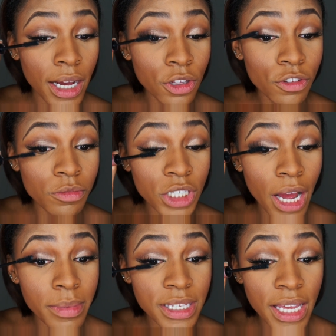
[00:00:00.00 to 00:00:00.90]
I got those from
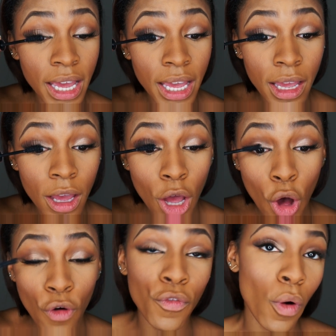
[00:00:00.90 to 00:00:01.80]
Shop Miss A
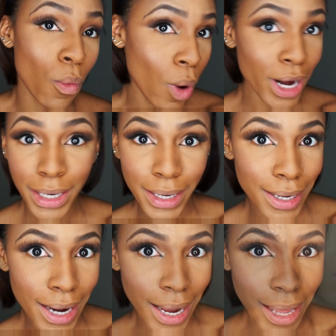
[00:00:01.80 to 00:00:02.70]
for
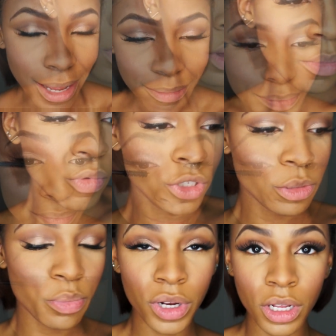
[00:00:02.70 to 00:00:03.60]
one dollar. I'm going
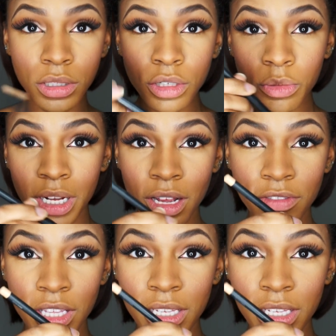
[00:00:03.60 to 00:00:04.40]
to put a little bit of